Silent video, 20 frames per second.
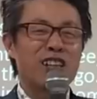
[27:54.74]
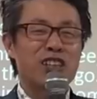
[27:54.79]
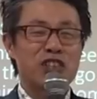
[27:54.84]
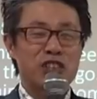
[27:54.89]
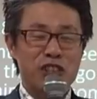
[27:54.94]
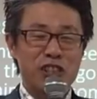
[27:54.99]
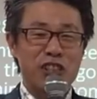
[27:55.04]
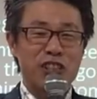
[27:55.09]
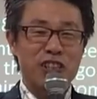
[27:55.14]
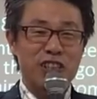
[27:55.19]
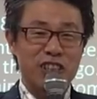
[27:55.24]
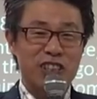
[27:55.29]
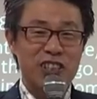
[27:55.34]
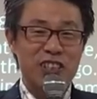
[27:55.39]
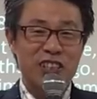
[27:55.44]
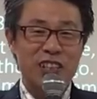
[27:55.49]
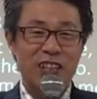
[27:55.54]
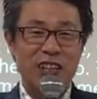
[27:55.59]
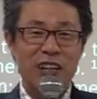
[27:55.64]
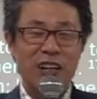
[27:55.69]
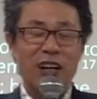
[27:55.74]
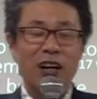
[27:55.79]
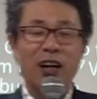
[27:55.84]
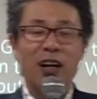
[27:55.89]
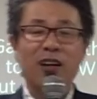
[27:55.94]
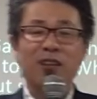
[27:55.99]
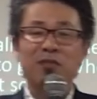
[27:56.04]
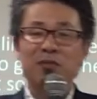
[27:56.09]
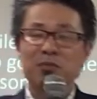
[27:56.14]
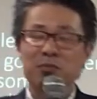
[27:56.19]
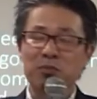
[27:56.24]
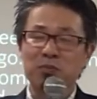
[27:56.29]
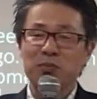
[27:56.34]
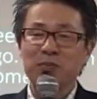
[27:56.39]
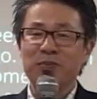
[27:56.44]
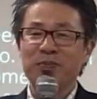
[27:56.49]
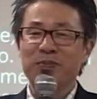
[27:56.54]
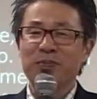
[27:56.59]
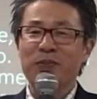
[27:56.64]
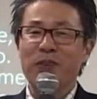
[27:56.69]
church, um,
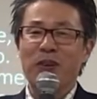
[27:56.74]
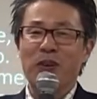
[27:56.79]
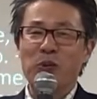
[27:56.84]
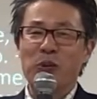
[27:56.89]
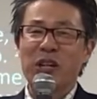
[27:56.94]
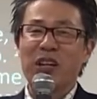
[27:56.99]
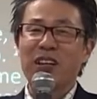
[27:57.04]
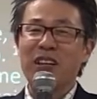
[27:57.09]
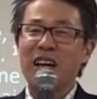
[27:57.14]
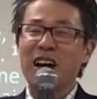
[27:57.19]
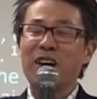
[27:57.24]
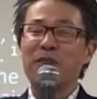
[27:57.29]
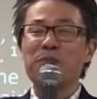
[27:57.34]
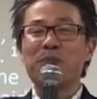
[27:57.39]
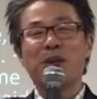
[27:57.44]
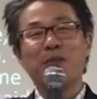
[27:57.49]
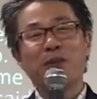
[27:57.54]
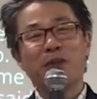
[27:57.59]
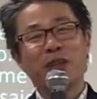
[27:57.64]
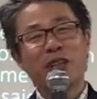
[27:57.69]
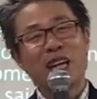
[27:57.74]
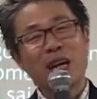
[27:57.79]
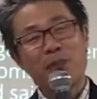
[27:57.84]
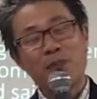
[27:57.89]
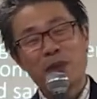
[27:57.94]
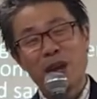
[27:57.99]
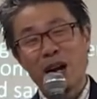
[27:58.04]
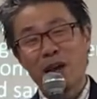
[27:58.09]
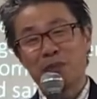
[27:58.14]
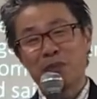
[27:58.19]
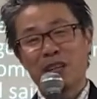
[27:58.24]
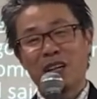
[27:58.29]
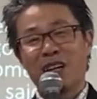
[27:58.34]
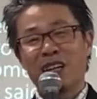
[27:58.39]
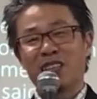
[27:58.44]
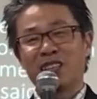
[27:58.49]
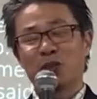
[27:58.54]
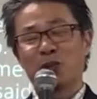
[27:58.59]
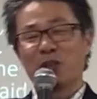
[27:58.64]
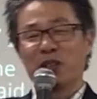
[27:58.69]
we allow people to get
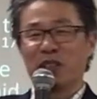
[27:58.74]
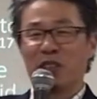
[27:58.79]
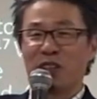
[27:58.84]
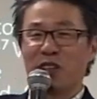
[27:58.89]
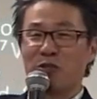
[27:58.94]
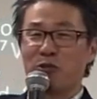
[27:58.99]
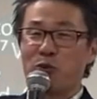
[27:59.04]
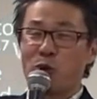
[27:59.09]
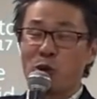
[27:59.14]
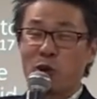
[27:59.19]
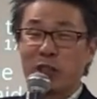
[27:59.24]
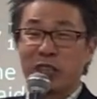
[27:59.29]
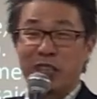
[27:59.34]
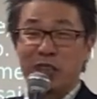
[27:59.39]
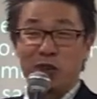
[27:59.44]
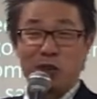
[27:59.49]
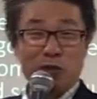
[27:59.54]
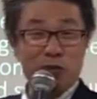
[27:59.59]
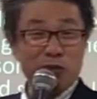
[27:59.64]
baptized when they're 14 or